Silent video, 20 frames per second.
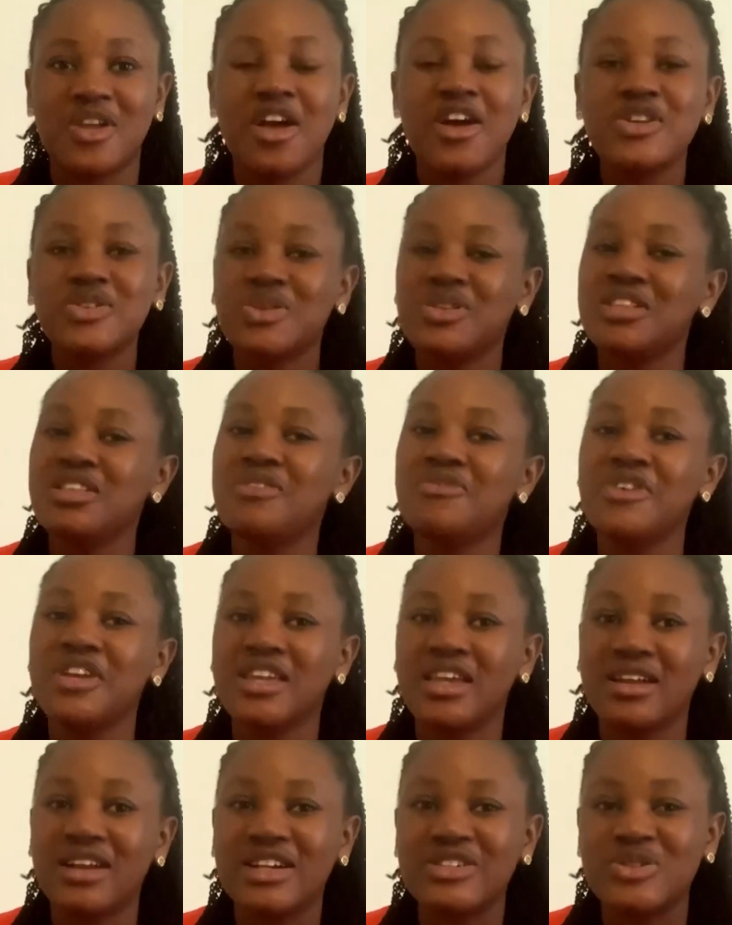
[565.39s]
So the living
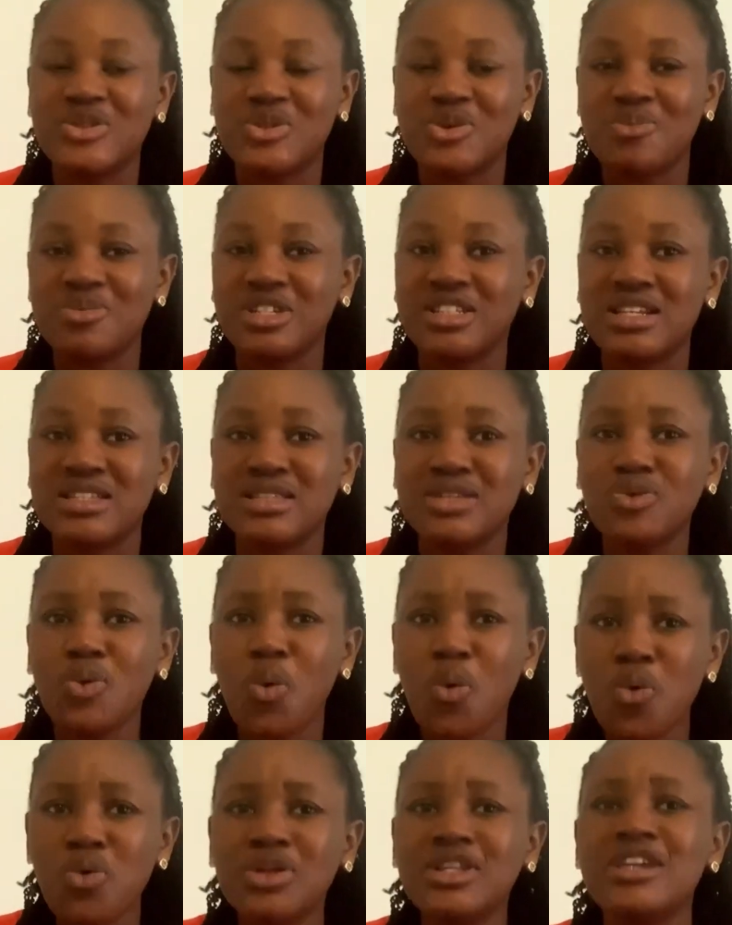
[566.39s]
carer just comes in and said,
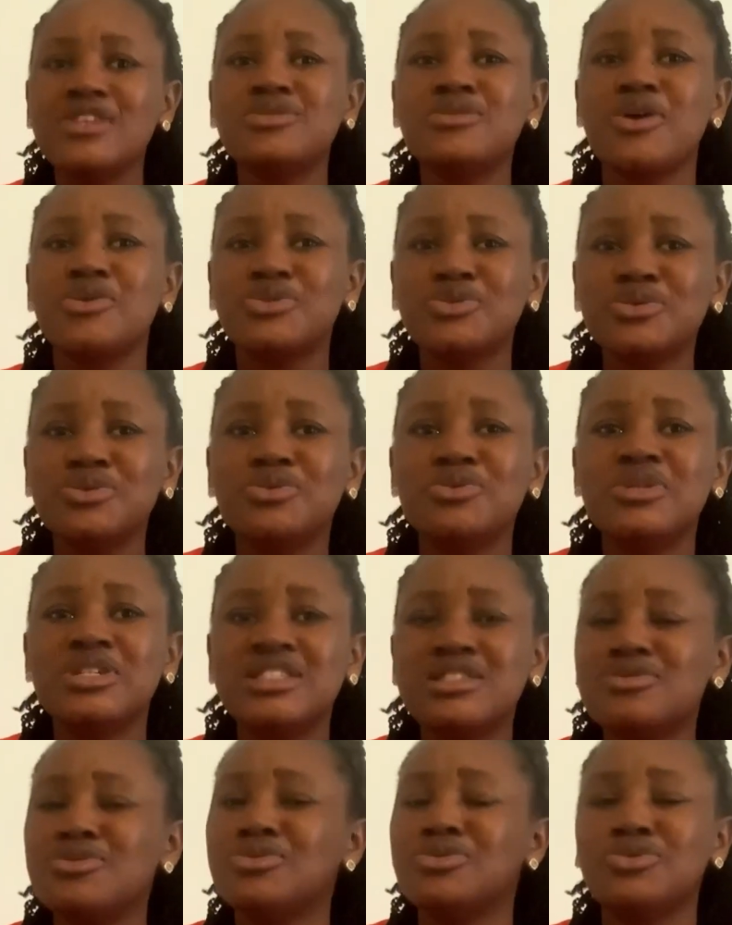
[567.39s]
oh, that's not how to do it.
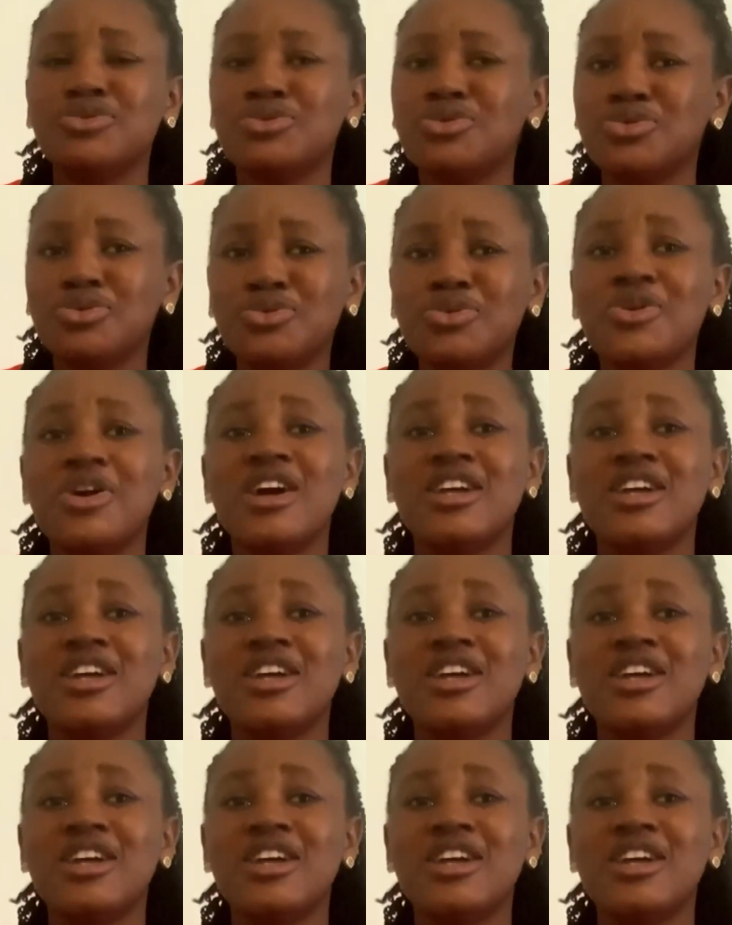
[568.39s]
No, no, no, no, no, no.